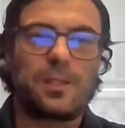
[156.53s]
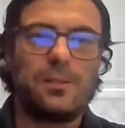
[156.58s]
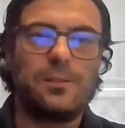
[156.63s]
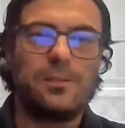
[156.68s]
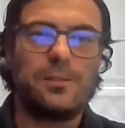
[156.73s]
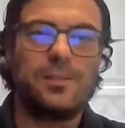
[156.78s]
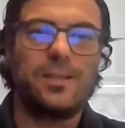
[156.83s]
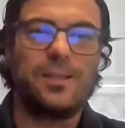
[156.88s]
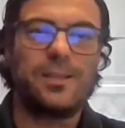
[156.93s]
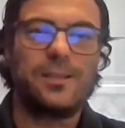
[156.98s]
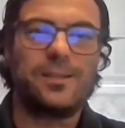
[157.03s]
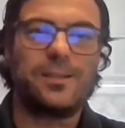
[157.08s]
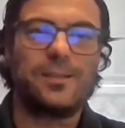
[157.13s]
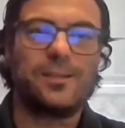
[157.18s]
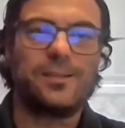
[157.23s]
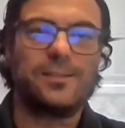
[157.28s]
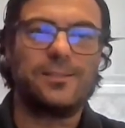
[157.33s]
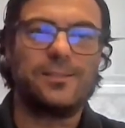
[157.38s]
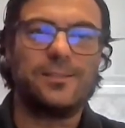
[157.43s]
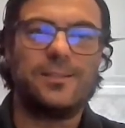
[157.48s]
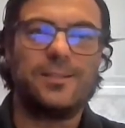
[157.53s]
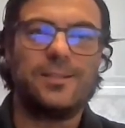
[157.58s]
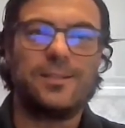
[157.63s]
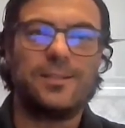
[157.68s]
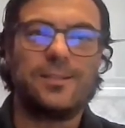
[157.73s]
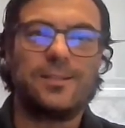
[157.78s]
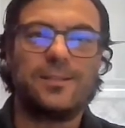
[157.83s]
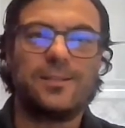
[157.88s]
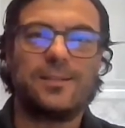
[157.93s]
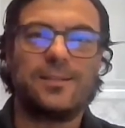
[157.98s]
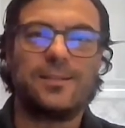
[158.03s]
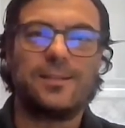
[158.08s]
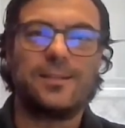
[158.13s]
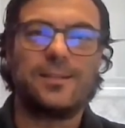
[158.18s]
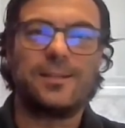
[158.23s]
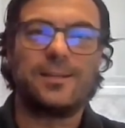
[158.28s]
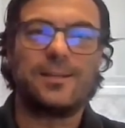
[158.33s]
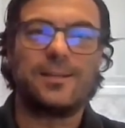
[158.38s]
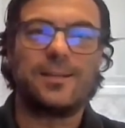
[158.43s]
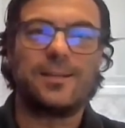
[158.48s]
the
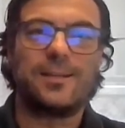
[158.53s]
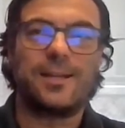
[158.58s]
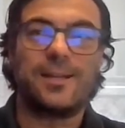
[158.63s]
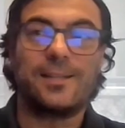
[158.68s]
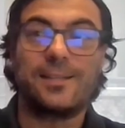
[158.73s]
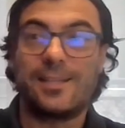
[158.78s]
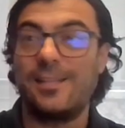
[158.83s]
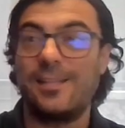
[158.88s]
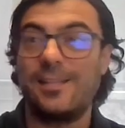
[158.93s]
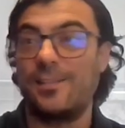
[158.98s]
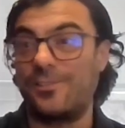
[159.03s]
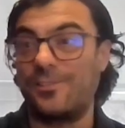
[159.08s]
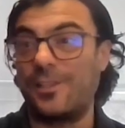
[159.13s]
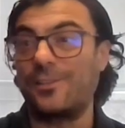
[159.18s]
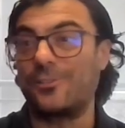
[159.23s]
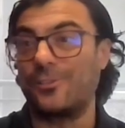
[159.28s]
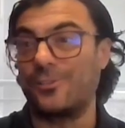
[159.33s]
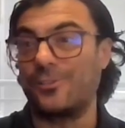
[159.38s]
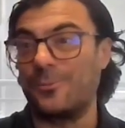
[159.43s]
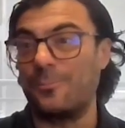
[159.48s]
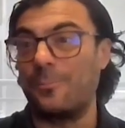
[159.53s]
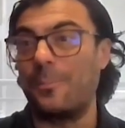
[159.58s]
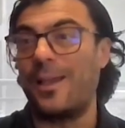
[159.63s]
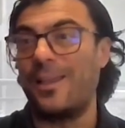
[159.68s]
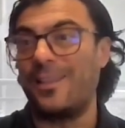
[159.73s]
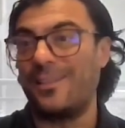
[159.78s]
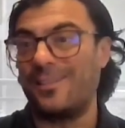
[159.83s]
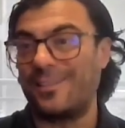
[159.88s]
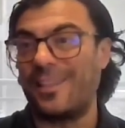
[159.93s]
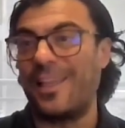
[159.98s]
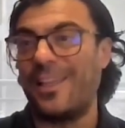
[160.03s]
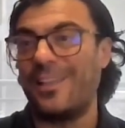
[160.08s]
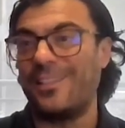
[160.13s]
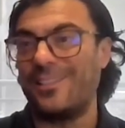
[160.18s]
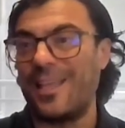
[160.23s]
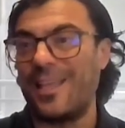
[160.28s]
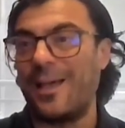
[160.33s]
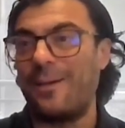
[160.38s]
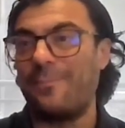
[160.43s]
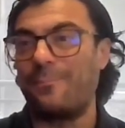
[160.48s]
alternative sectors might
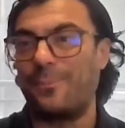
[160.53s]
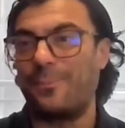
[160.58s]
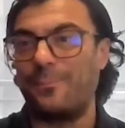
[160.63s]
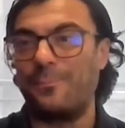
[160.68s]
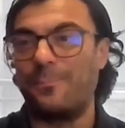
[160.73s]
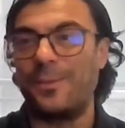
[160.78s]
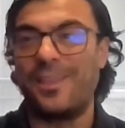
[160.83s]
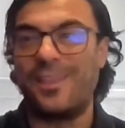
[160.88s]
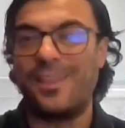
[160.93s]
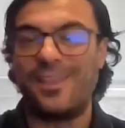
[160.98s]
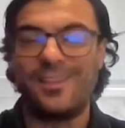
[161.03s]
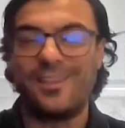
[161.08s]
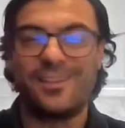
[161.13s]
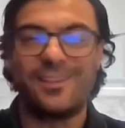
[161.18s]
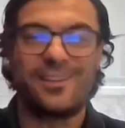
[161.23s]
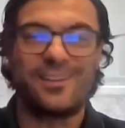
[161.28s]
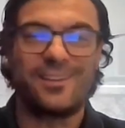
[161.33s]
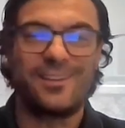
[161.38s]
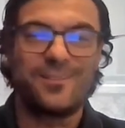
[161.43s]
end up being